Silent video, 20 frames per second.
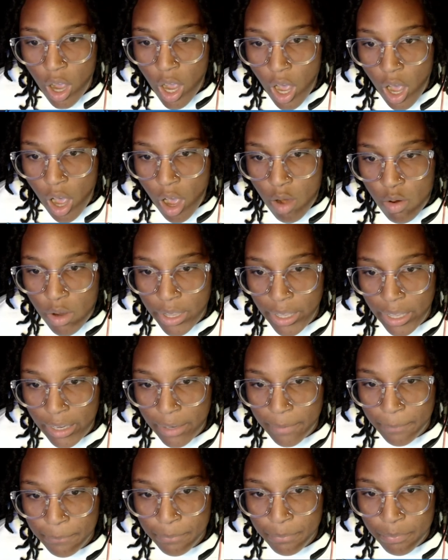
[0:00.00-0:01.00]
Okay,
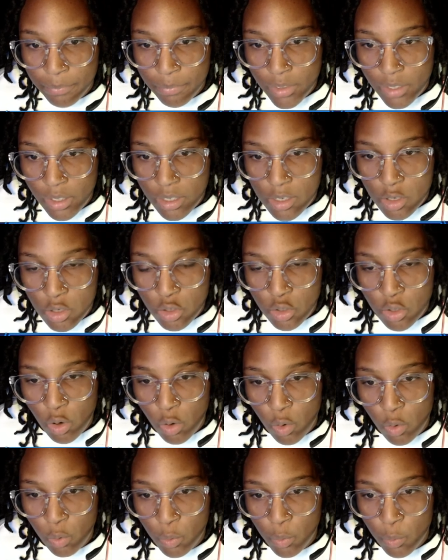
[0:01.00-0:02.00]

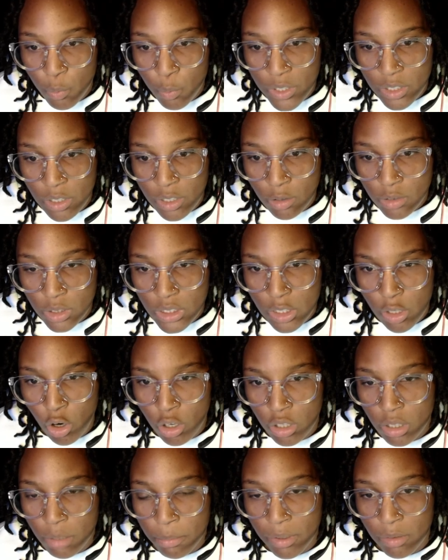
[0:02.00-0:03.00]
so we don't see
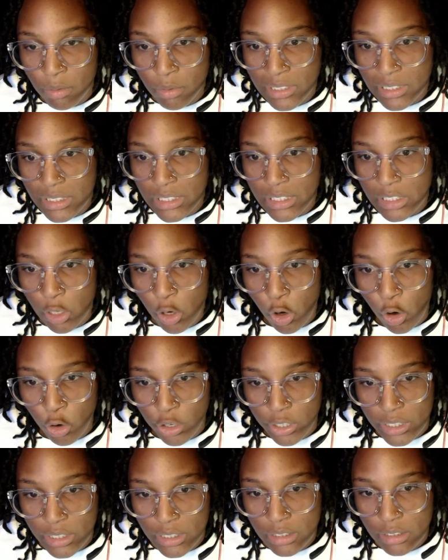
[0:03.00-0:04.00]
author, but we see
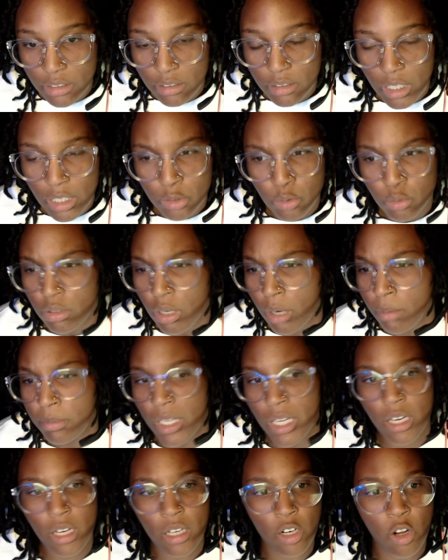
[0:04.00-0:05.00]
artist. That's what I'm
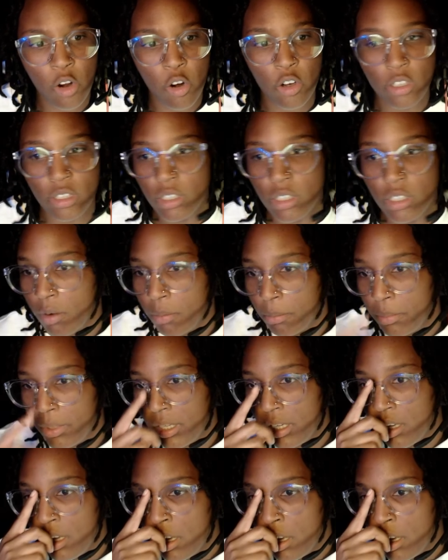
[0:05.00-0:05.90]
thinking the author gonna be.